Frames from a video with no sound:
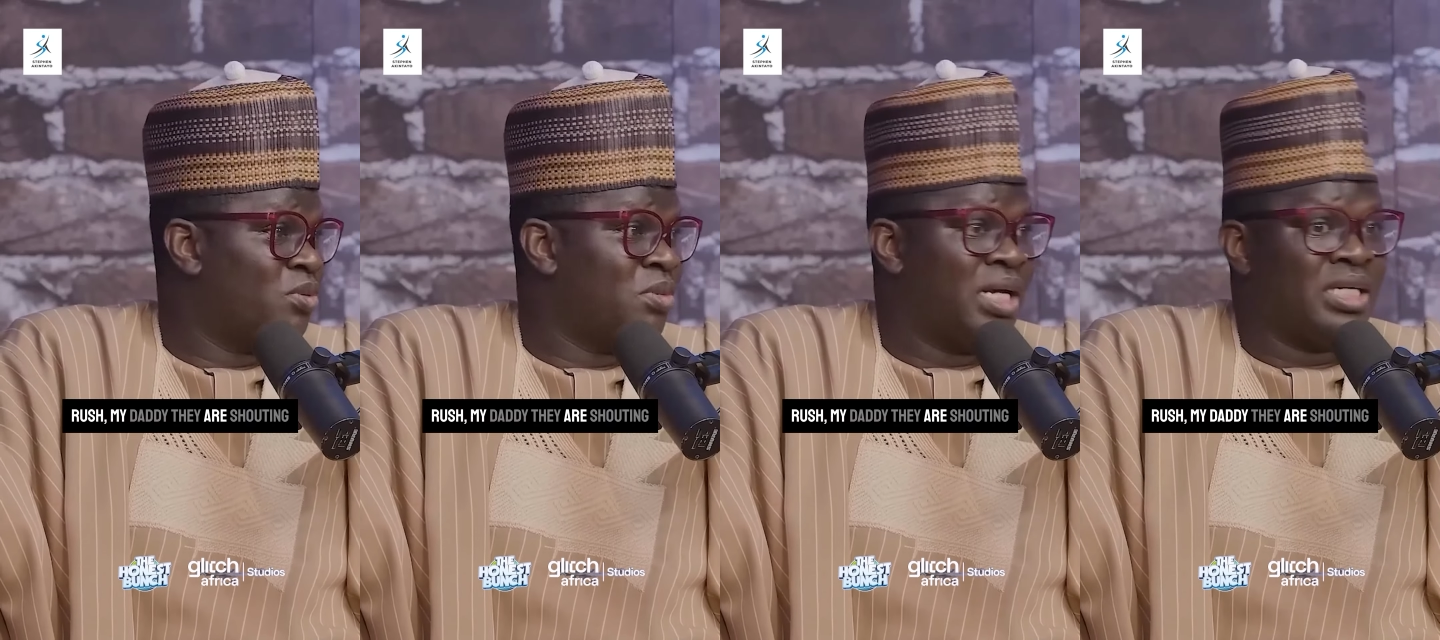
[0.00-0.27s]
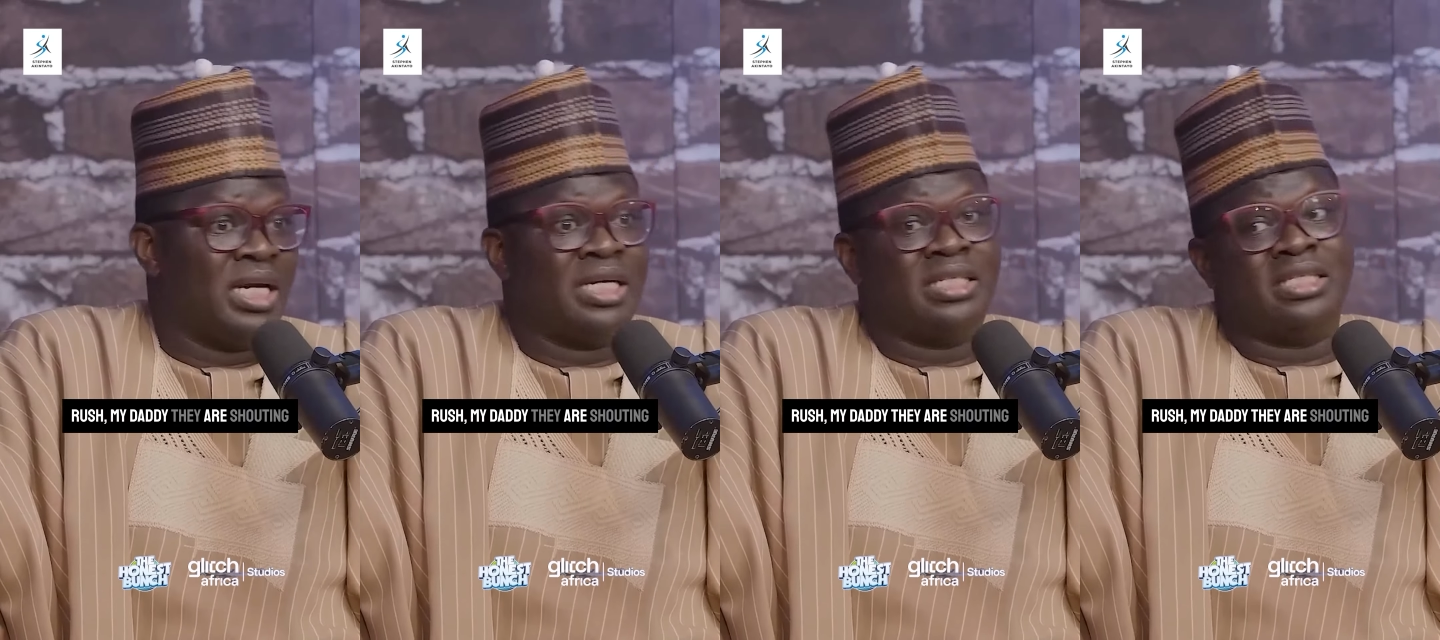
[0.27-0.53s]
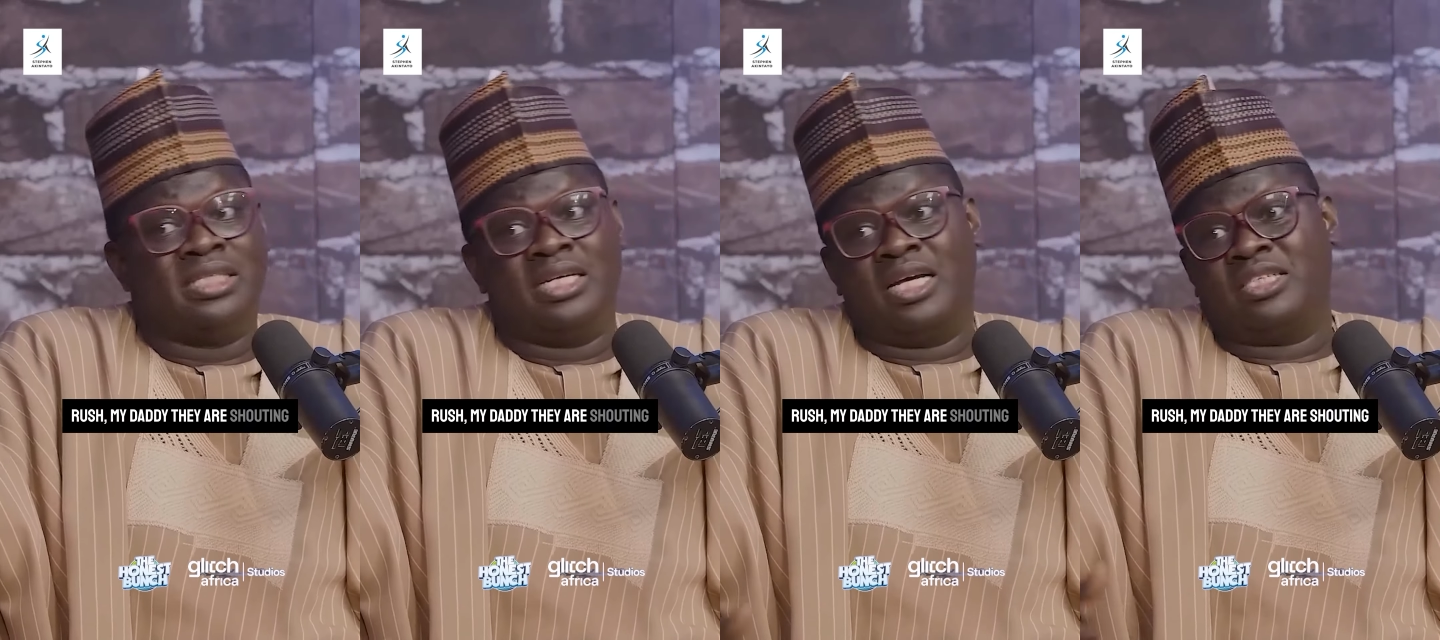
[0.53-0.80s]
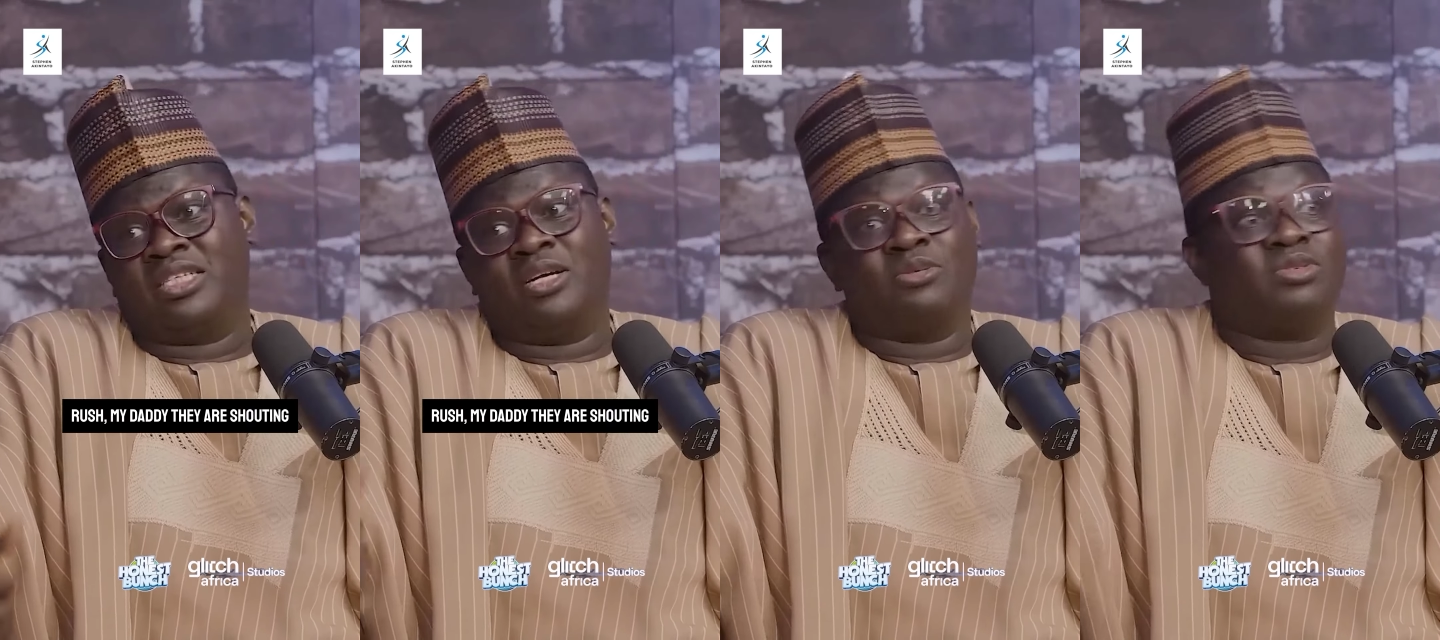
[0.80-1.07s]
My daddy, they
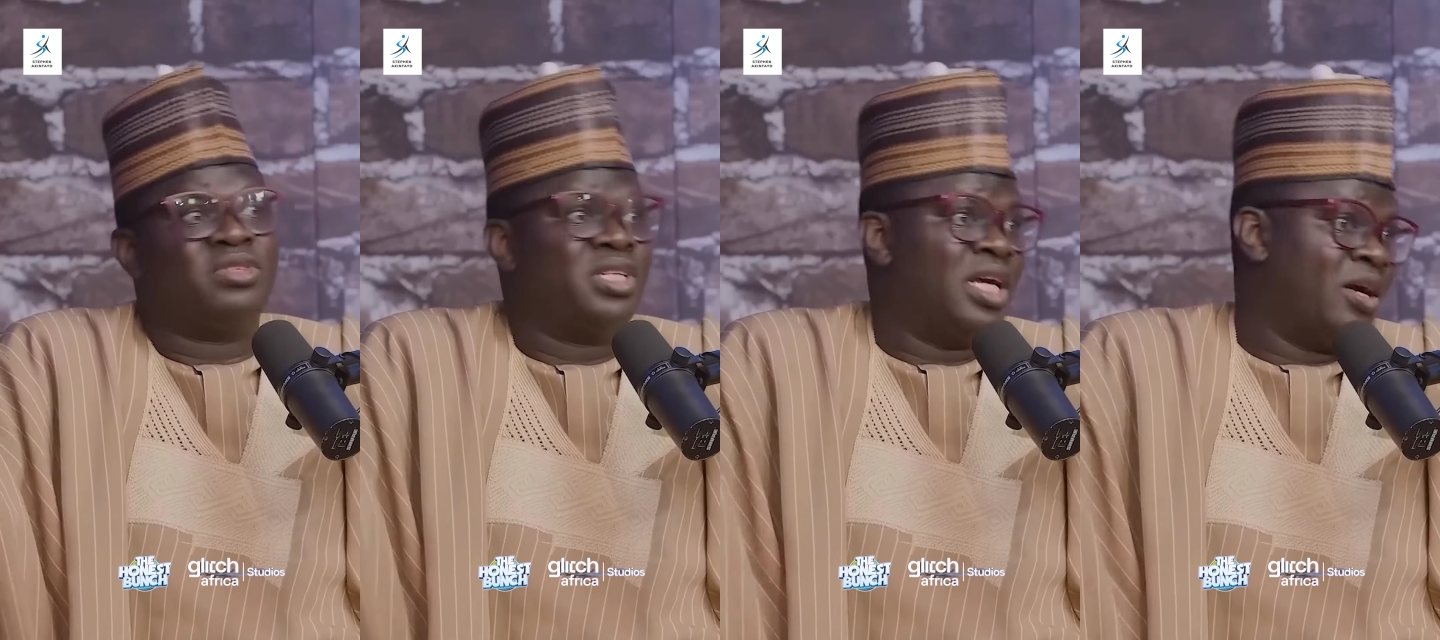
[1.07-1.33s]
are shouting,